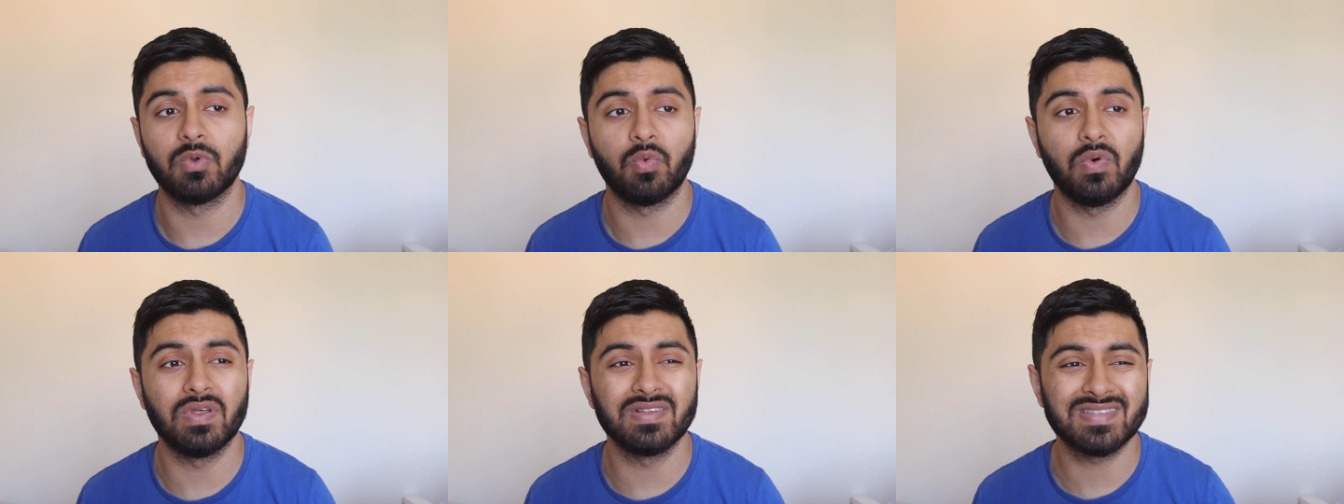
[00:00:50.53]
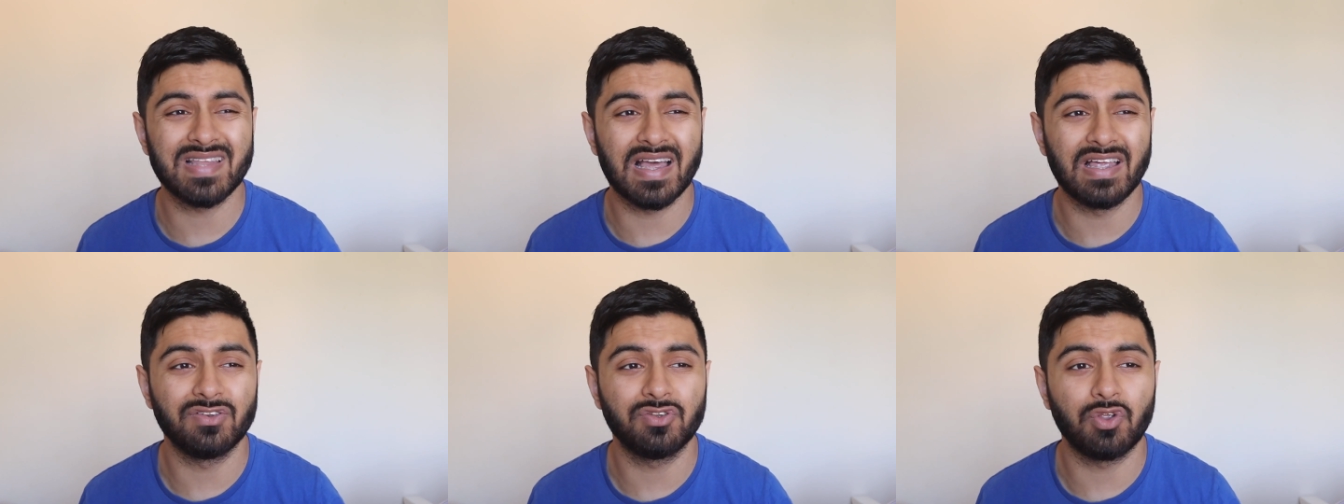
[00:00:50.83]
The
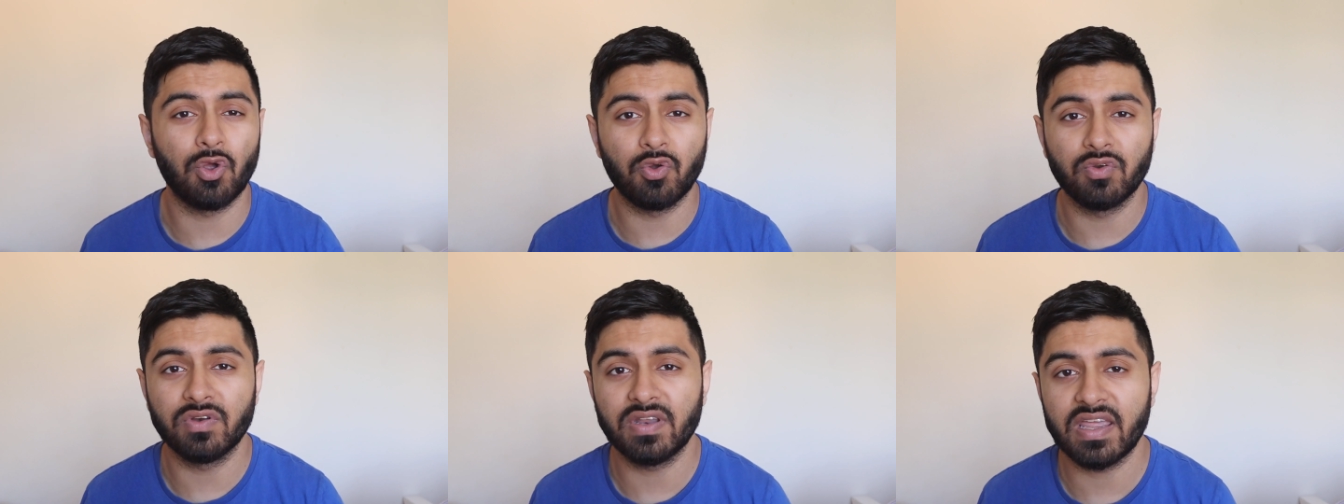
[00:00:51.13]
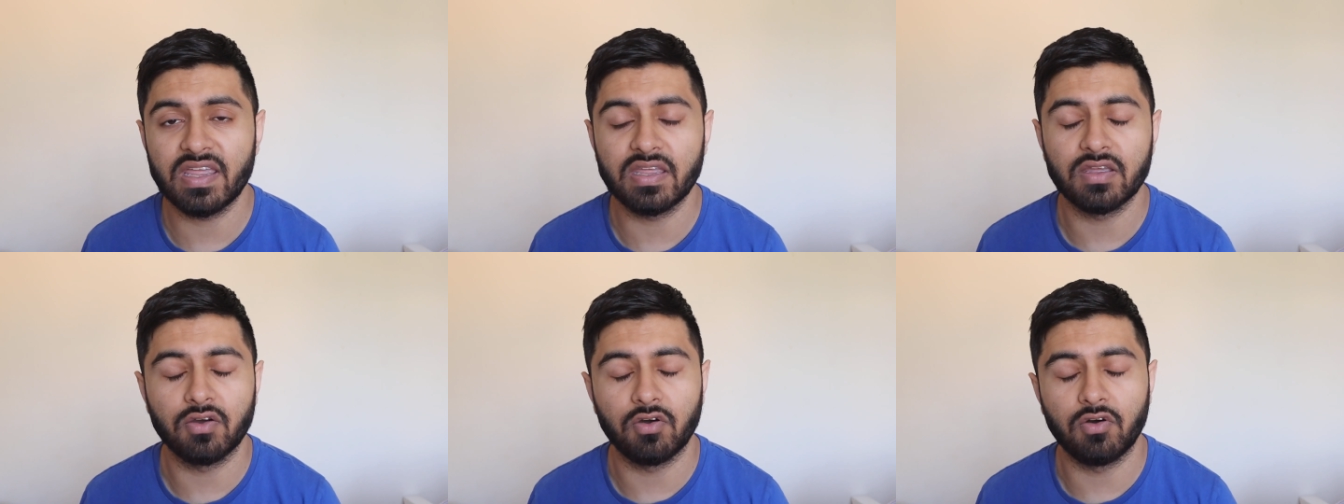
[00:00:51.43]
ones that
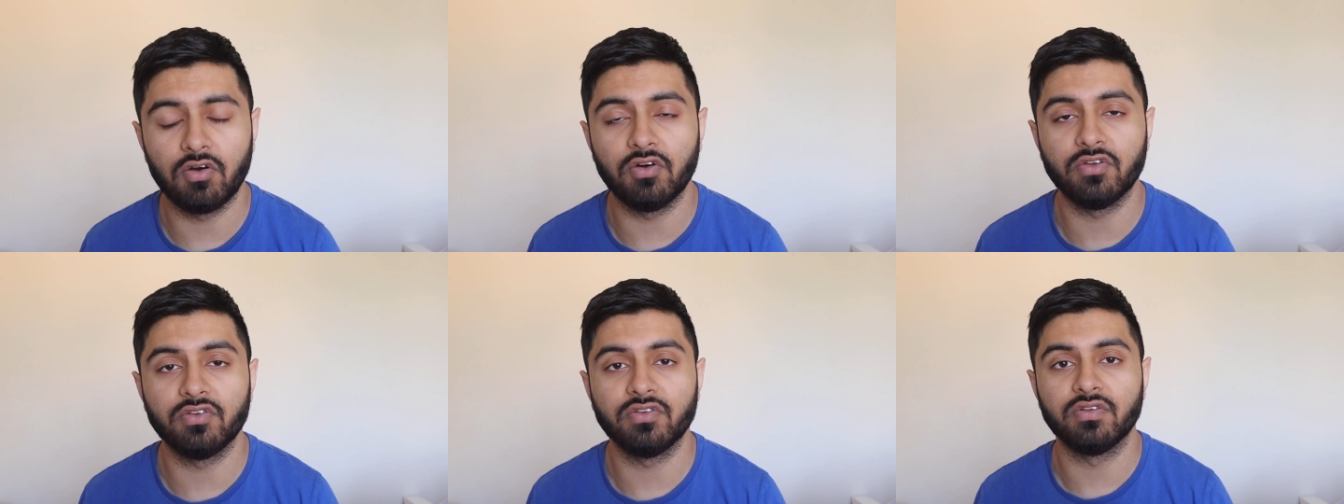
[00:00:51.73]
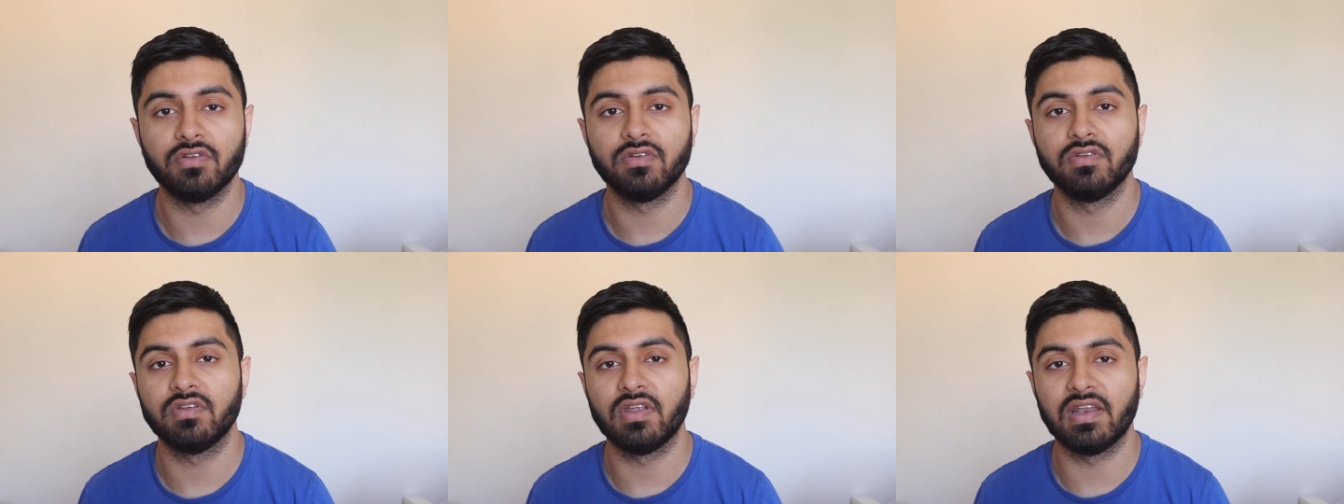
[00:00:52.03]
donate
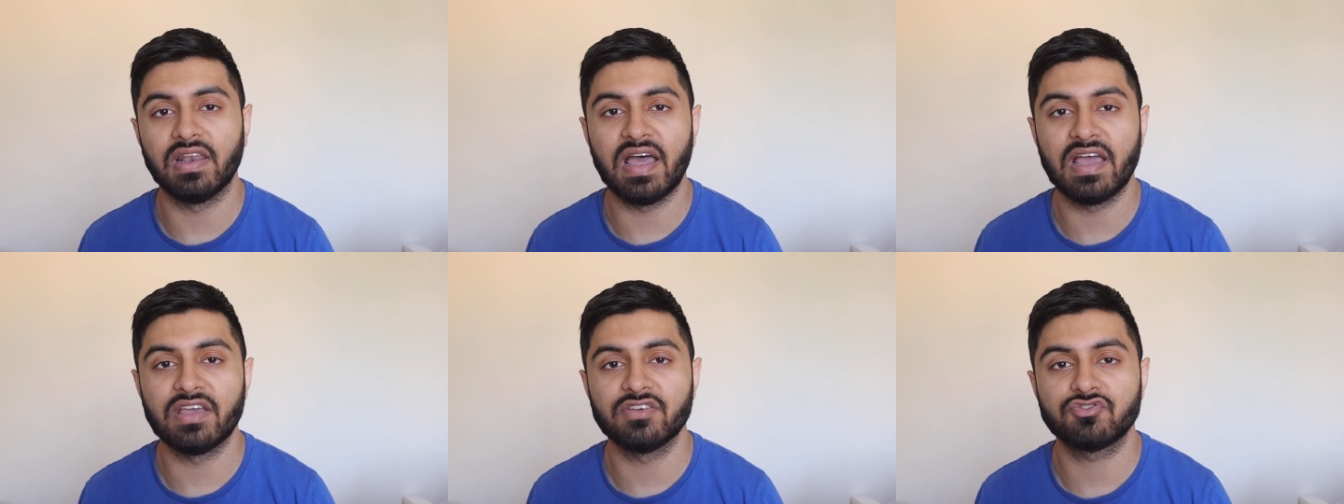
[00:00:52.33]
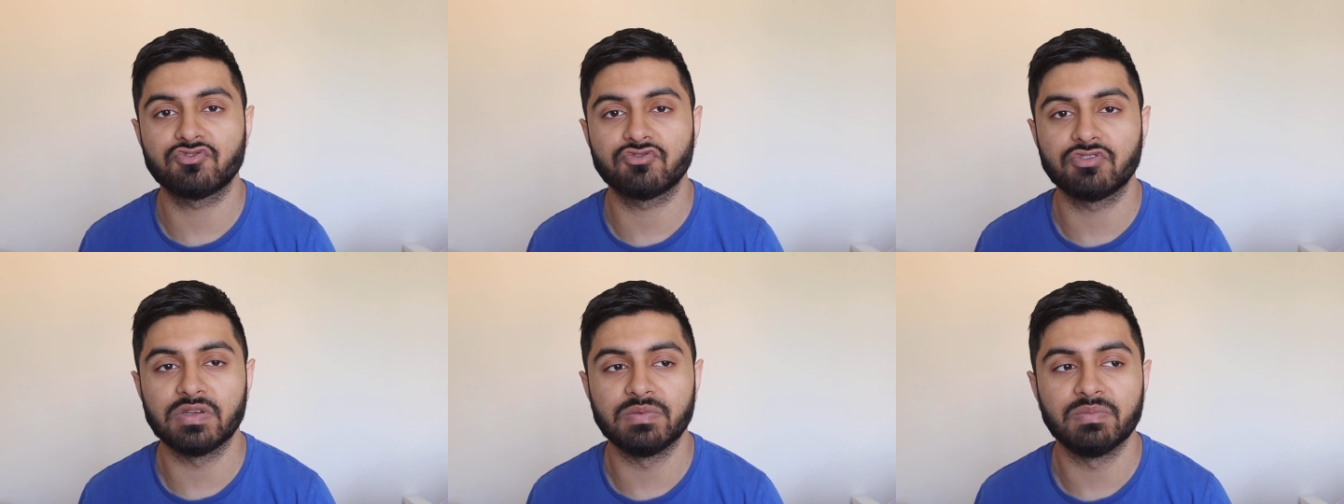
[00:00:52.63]
on the live
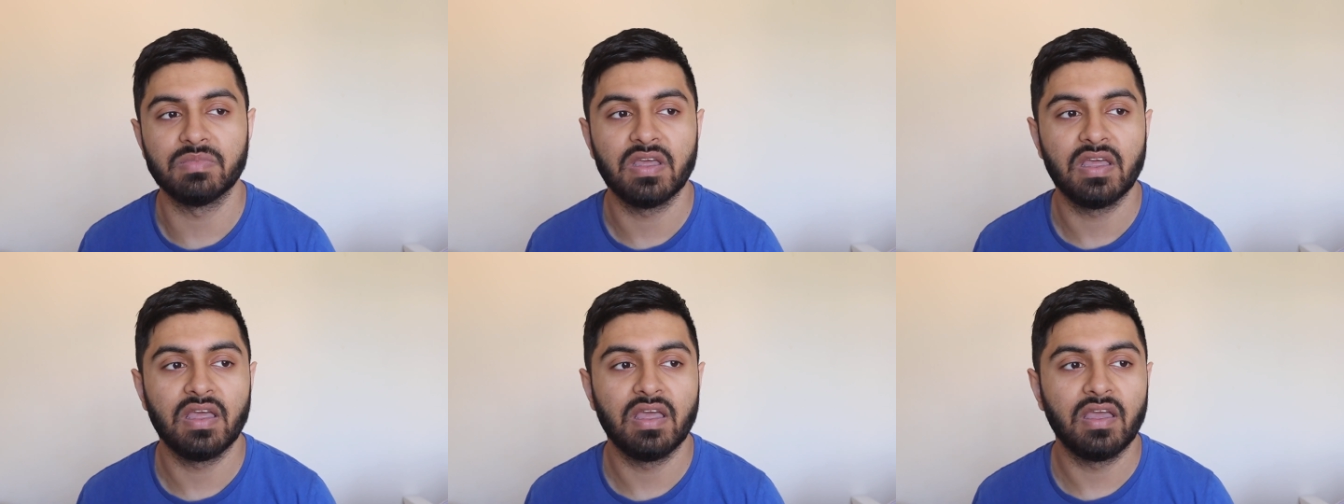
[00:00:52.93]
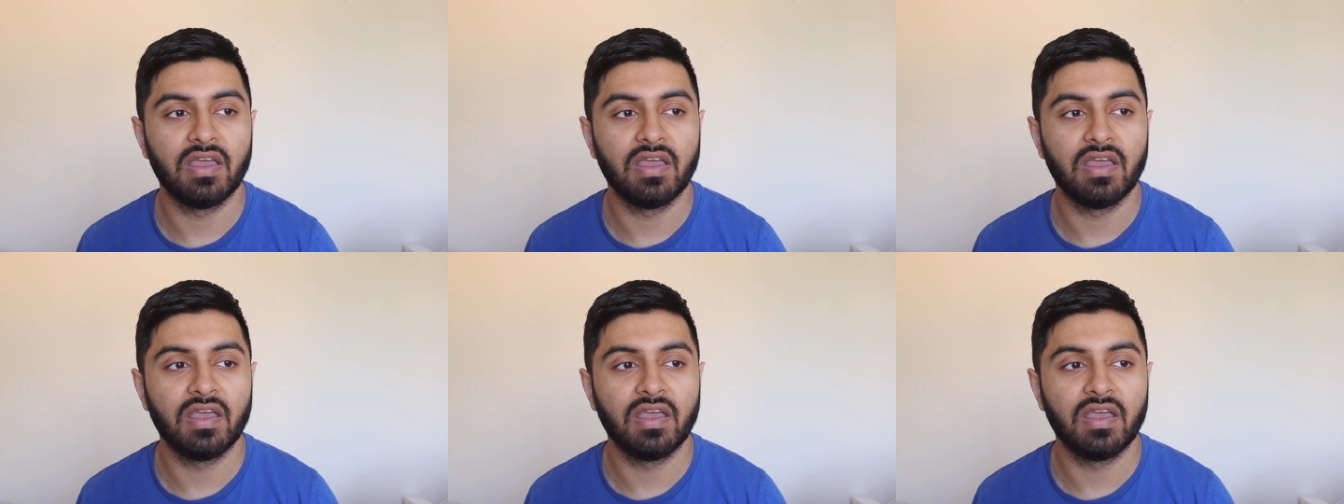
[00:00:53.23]
stream